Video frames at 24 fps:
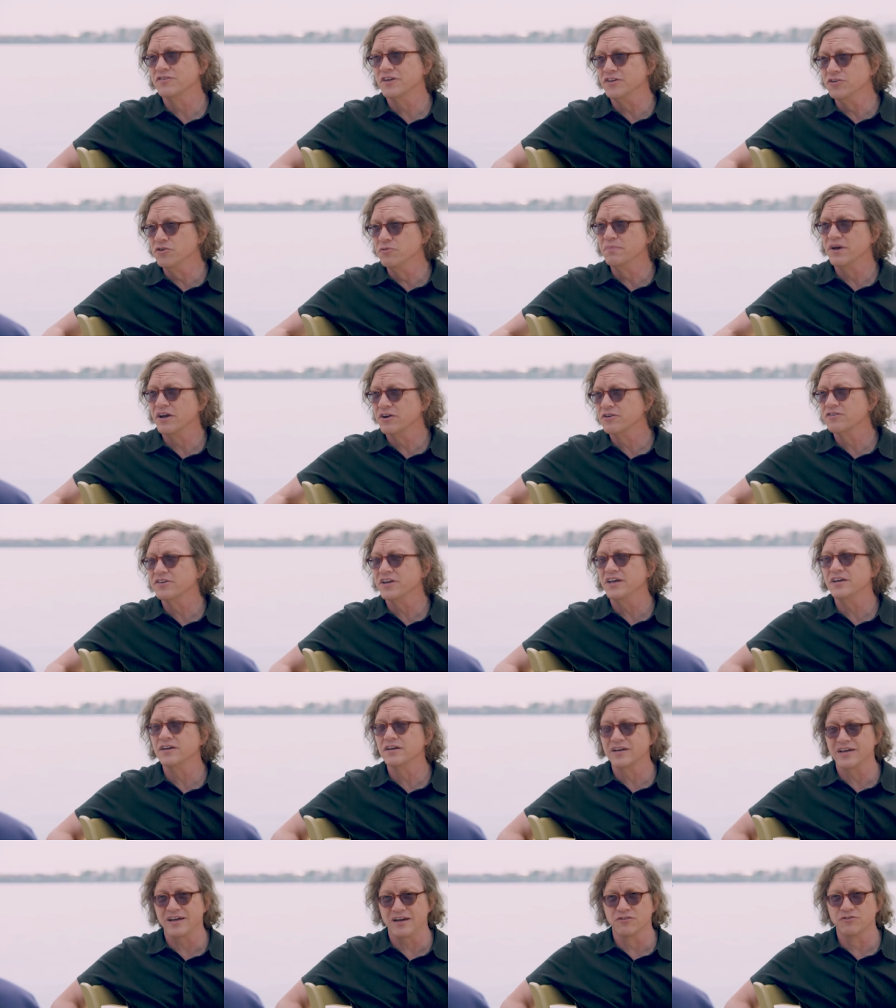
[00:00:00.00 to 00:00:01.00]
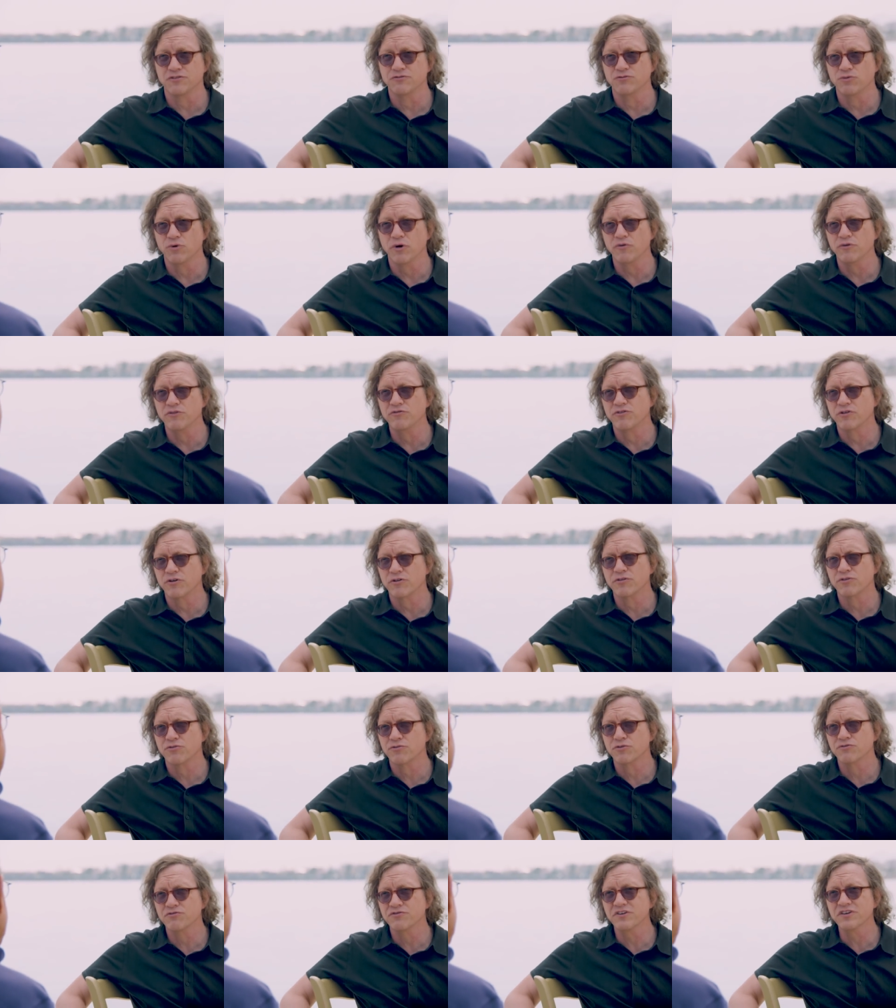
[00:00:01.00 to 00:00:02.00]
then you better take account of what we've
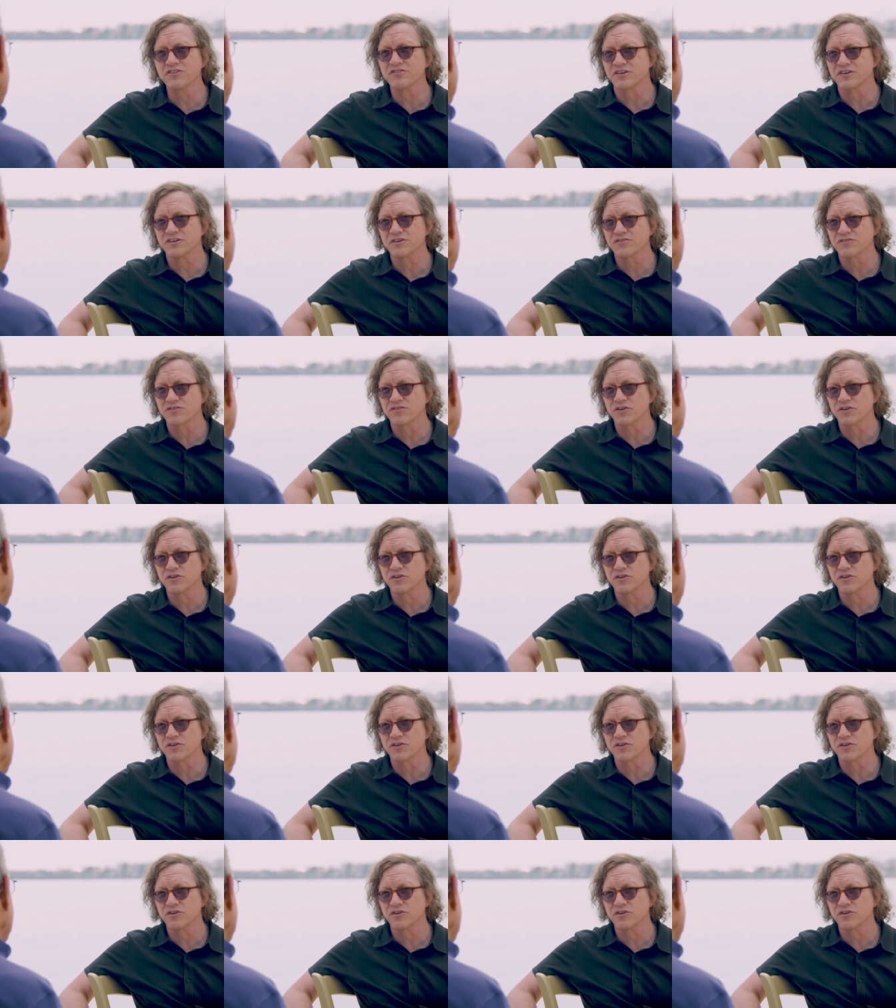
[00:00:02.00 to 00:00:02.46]
learned through physics.